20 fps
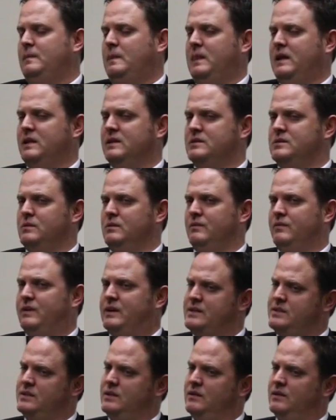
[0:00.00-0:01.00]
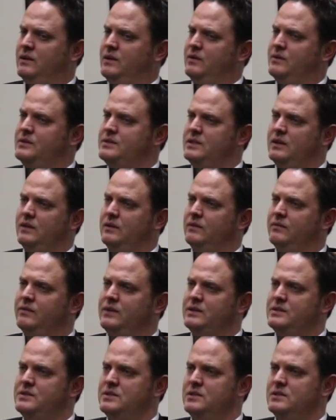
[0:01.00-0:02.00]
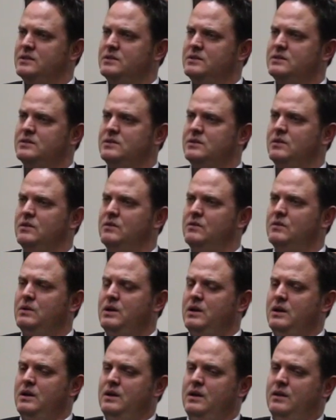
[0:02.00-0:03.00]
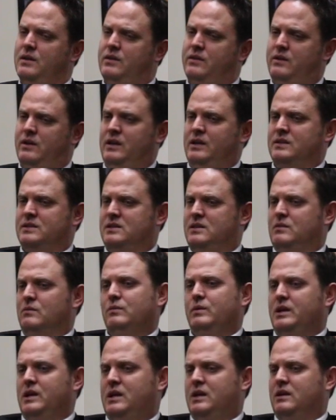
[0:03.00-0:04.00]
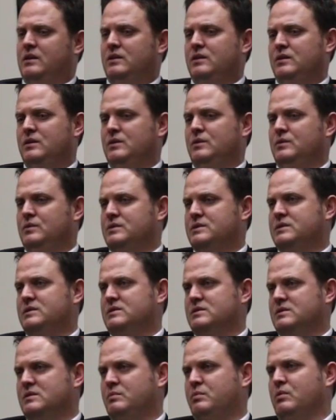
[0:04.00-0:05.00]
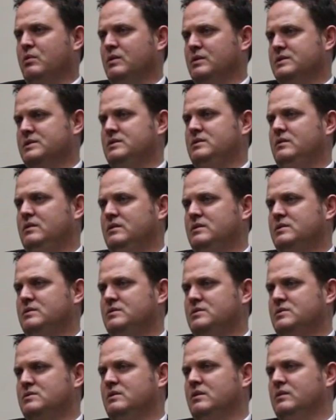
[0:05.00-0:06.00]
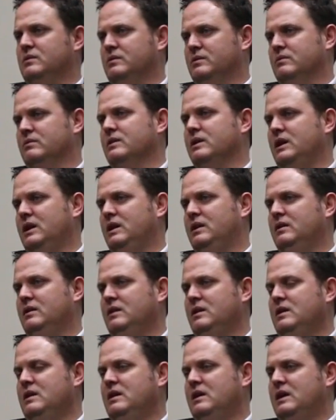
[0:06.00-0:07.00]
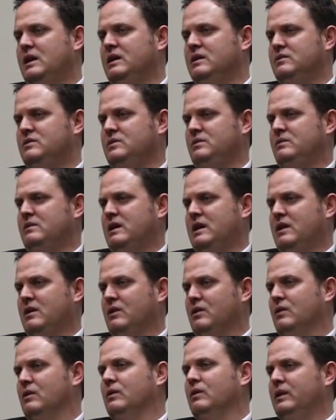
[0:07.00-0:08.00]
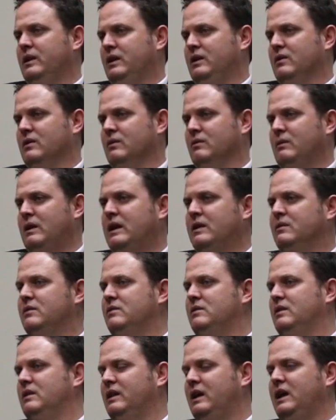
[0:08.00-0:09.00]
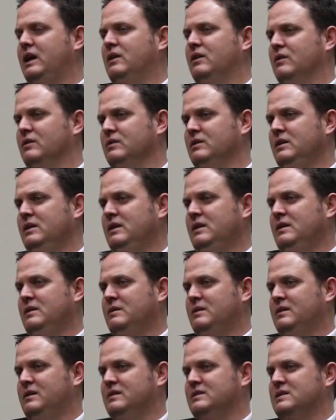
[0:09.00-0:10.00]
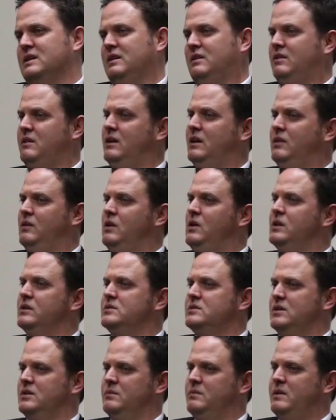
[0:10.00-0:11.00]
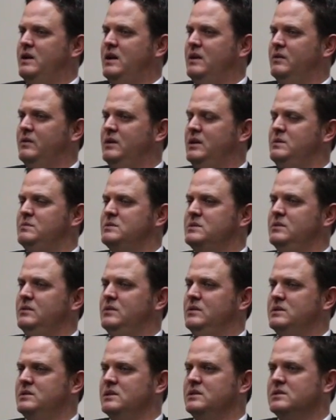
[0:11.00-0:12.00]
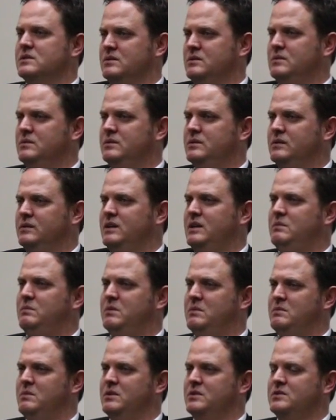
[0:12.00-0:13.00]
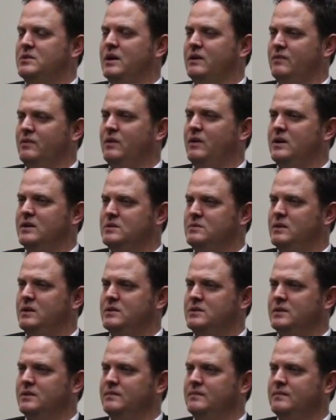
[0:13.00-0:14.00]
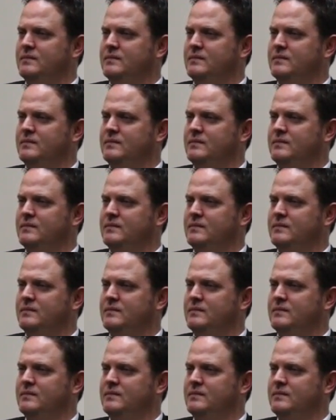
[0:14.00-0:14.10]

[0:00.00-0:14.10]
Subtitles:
and to invest in literacy interventions. So things that we can use to support students who struggle to read and do that earlier rather than later, because I think long-term that'll keep students in school and keep them on track for graduation.